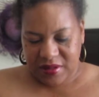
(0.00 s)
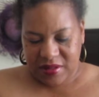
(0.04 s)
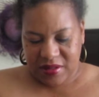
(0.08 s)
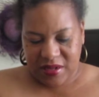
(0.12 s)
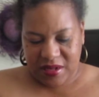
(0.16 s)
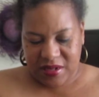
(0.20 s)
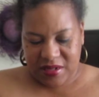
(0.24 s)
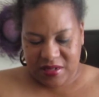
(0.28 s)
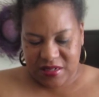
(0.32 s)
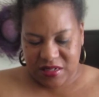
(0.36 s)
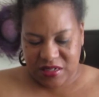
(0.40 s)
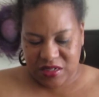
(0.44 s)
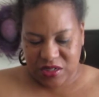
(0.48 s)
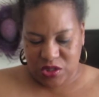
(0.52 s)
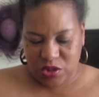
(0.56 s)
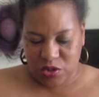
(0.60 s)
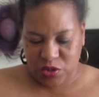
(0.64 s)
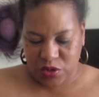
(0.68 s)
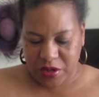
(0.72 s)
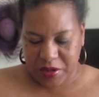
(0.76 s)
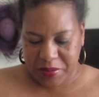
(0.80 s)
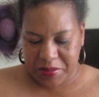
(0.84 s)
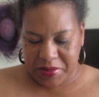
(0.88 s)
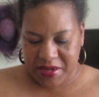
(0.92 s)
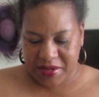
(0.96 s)
that's
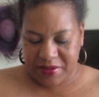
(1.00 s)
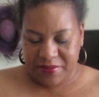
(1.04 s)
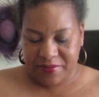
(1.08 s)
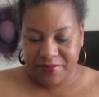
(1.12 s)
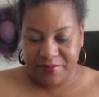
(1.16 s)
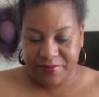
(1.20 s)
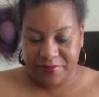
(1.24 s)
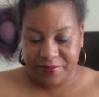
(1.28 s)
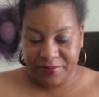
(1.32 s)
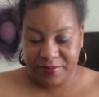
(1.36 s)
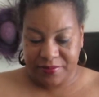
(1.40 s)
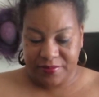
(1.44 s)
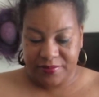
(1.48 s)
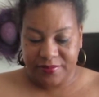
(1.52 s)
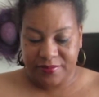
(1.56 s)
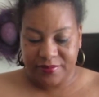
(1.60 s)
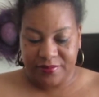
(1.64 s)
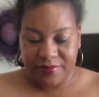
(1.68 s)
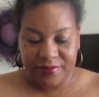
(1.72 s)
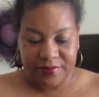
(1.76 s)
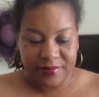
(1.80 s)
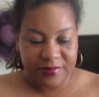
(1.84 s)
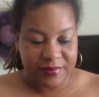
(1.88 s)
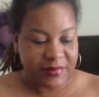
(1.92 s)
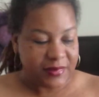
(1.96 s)
enjoyment.
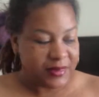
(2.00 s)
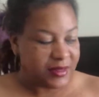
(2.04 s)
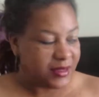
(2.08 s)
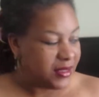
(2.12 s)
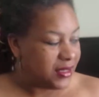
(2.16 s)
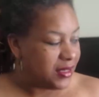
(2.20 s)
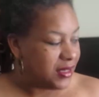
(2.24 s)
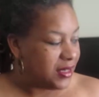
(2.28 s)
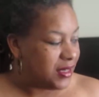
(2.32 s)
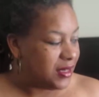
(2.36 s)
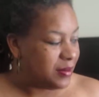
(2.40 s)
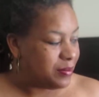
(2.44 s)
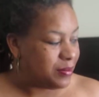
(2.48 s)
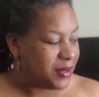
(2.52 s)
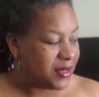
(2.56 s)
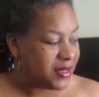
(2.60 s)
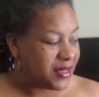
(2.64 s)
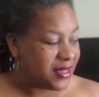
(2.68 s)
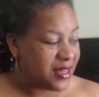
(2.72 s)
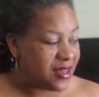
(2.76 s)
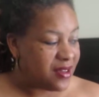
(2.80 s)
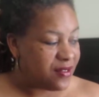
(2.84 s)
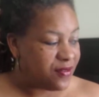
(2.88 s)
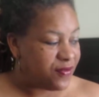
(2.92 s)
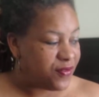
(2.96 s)
But
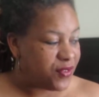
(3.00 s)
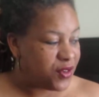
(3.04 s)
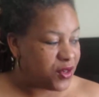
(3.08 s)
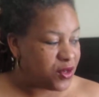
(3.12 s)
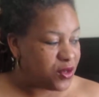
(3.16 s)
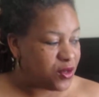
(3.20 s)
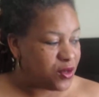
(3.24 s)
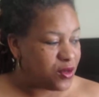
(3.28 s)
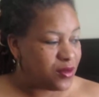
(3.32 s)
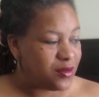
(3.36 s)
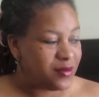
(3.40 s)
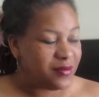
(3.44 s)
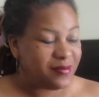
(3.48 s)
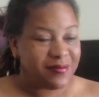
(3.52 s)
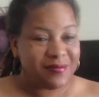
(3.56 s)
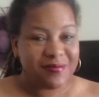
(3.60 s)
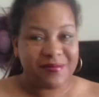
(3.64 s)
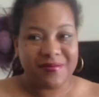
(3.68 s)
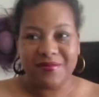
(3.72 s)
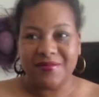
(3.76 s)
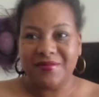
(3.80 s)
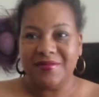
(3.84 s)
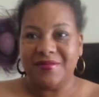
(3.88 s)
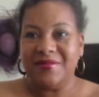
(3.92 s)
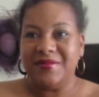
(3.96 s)
that food,
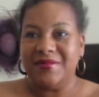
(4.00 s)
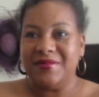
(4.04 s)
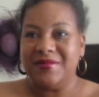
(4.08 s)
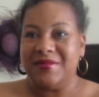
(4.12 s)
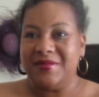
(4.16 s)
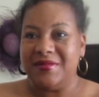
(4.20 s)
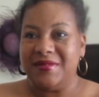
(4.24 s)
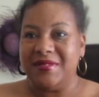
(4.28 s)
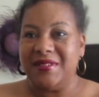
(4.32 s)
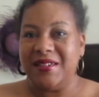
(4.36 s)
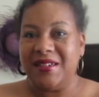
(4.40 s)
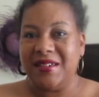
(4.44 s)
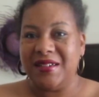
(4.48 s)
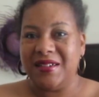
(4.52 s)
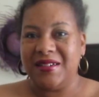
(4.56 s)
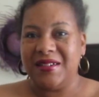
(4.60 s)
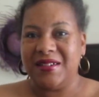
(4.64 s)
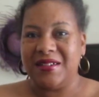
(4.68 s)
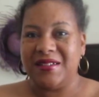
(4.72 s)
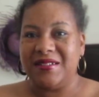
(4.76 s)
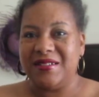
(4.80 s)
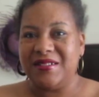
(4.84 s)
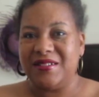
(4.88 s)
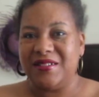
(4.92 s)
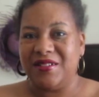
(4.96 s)
yeah,
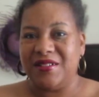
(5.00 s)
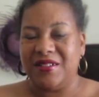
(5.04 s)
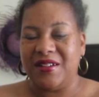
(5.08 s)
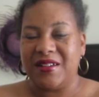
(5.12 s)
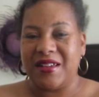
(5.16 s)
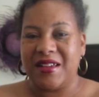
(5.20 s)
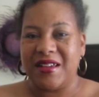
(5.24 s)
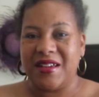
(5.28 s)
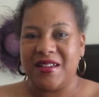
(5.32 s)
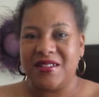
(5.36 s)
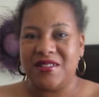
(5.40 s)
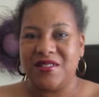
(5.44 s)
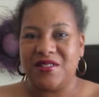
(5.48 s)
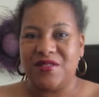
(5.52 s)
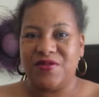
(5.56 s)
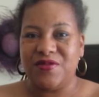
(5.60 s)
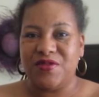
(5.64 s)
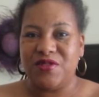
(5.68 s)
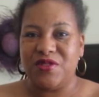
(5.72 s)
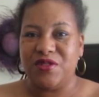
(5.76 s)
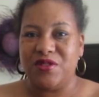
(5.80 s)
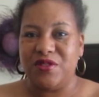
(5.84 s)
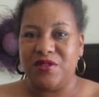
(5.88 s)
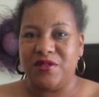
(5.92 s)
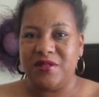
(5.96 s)
I don't know, I guess the
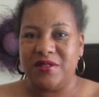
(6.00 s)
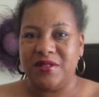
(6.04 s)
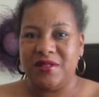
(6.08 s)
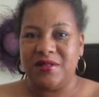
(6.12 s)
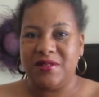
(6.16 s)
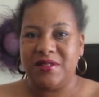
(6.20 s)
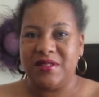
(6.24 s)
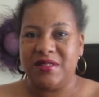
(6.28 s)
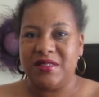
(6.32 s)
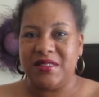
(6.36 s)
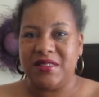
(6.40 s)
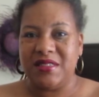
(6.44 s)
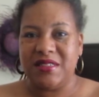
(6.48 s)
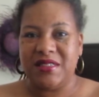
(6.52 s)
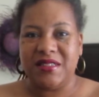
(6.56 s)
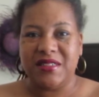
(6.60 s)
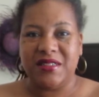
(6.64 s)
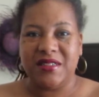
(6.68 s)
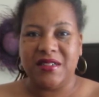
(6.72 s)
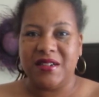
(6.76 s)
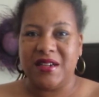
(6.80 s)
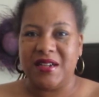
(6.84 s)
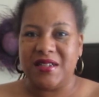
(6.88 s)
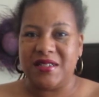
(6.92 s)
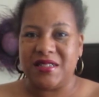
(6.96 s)
food
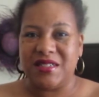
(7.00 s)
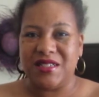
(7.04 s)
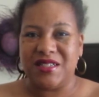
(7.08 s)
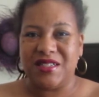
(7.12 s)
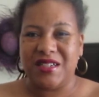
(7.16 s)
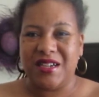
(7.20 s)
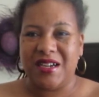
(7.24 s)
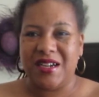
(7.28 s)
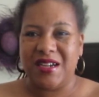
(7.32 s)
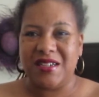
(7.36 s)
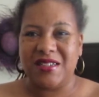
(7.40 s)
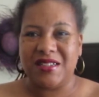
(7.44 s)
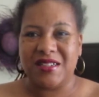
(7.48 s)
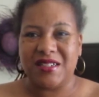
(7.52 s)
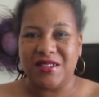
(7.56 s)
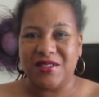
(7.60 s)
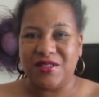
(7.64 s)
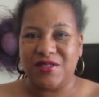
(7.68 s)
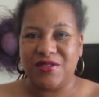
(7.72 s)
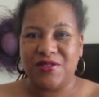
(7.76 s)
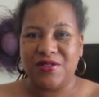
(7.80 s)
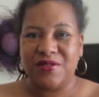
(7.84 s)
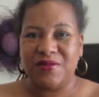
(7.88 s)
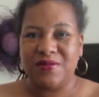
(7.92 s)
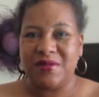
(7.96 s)
still hasn't changed
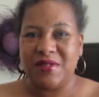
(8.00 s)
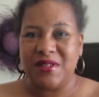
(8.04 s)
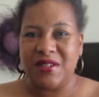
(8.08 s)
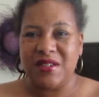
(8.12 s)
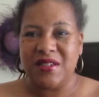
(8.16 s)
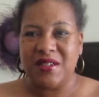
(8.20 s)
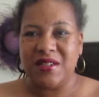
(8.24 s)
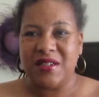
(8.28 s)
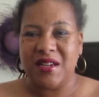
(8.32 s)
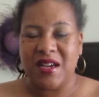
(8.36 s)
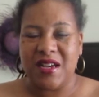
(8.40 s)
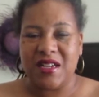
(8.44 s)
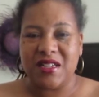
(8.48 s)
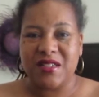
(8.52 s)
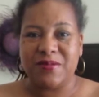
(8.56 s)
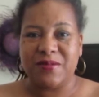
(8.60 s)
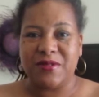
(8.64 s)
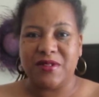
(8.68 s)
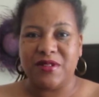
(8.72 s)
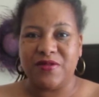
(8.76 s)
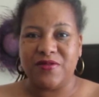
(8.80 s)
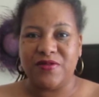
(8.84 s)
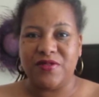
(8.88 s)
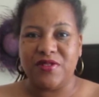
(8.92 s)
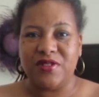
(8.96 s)
because
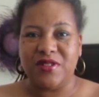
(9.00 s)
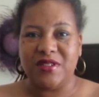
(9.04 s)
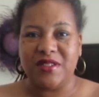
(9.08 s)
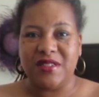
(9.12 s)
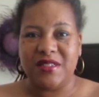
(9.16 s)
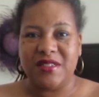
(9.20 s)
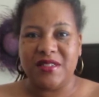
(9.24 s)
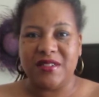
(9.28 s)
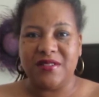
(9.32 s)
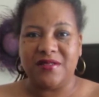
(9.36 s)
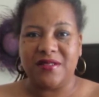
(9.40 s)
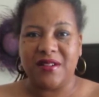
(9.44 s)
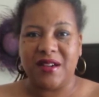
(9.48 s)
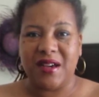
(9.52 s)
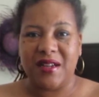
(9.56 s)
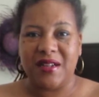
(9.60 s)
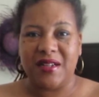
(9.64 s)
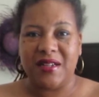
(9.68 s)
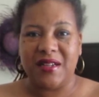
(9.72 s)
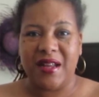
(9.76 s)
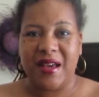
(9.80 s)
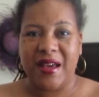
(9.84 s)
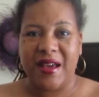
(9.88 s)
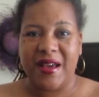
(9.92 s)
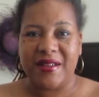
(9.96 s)
hospital food is still kind
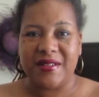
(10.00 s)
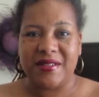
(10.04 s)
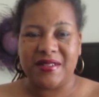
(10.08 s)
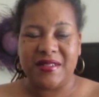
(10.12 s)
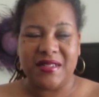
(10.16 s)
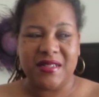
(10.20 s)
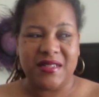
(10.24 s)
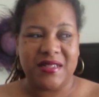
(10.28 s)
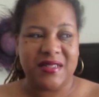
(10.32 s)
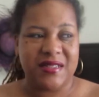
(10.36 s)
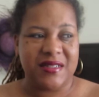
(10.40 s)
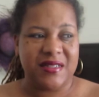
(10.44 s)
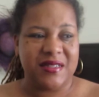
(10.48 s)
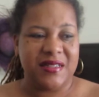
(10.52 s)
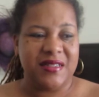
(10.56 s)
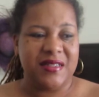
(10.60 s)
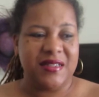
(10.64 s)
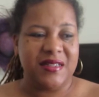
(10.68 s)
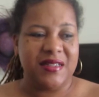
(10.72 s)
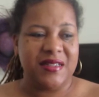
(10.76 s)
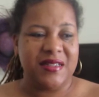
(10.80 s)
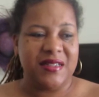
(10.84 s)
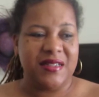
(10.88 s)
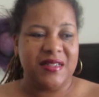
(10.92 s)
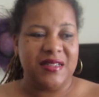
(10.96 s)
of nasty.
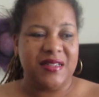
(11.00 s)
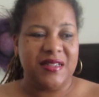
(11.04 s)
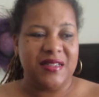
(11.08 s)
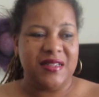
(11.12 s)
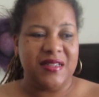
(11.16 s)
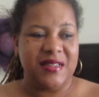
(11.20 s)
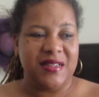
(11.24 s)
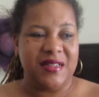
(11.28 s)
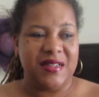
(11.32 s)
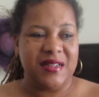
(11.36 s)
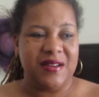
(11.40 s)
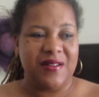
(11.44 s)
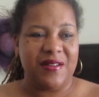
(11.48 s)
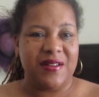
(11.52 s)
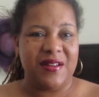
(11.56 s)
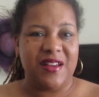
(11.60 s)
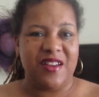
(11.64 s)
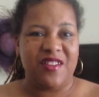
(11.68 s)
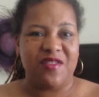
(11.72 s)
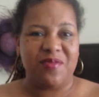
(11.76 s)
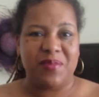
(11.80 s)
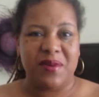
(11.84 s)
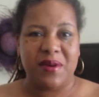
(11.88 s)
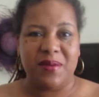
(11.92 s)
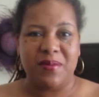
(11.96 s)
And I would
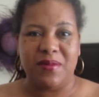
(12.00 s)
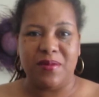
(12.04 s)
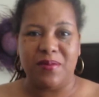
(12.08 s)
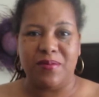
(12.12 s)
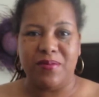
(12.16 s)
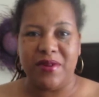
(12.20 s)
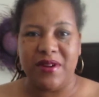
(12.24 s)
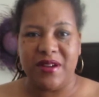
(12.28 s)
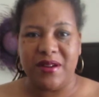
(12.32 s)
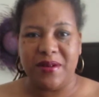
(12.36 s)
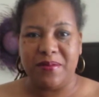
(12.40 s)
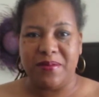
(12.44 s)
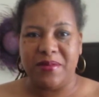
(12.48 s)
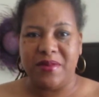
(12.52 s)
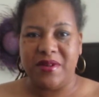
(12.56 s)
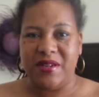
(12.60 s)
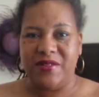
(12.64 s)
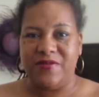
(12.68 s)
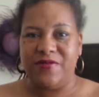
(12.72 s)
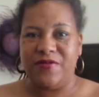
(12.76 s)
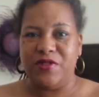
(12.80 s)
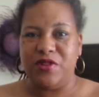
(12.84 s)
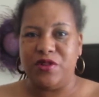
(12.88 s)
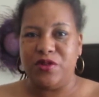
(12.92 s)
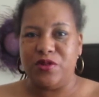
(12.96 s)
have people bring me
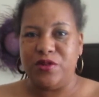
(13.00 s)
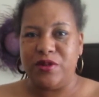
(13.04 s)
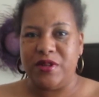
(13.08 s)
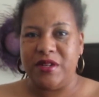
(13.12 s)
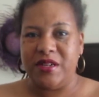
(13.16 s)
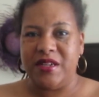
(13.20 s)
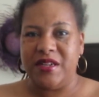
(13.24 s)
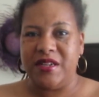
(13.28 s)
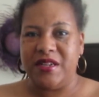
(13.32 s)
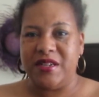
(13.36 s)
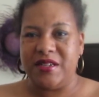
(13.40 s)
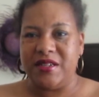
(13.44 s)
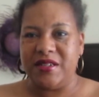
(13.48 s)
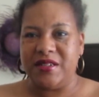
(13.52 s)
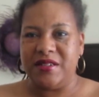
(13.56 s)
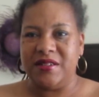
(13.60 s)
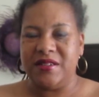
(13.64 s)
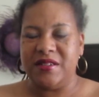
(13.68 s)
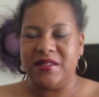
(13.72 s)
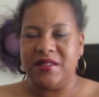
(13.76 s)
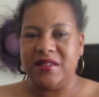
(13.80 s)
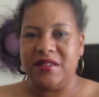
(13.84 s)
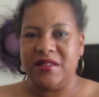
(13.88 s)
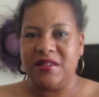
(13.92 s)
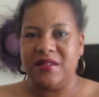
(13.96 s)
food in
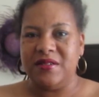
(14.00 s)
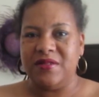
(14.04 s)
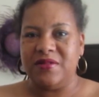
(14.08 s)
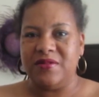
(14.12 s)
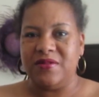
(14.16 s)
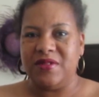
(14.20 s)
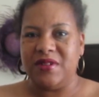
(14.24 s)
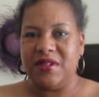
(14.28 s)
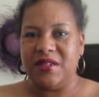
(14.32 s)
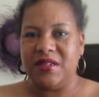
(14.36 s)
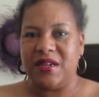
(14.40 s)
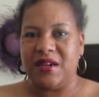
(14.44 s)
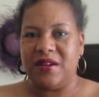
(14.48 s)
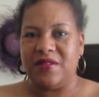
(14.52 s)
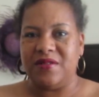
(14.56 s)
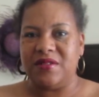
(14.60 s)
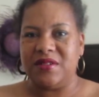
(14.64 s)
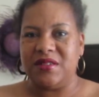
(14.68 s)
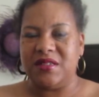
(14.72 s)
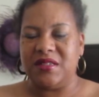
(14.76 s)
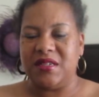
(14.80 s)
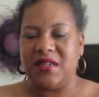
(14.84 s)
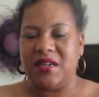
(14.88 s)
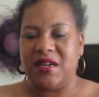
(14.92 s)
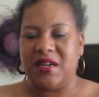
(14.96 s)
when I was
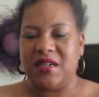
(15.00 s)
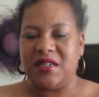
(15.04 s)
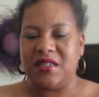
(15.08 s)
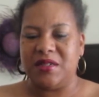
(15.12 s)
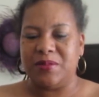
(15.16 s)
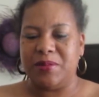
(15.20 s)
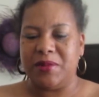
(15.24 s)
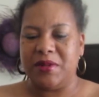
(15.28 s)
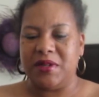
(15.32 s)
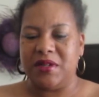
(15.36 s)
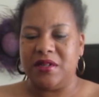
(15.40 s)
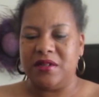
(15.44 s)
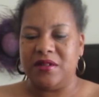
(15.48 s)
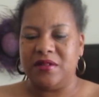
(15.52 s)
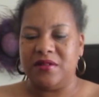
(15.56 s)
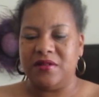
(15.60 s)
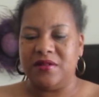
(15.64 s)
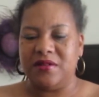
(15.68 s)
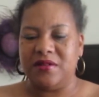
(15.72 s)
in the hospital.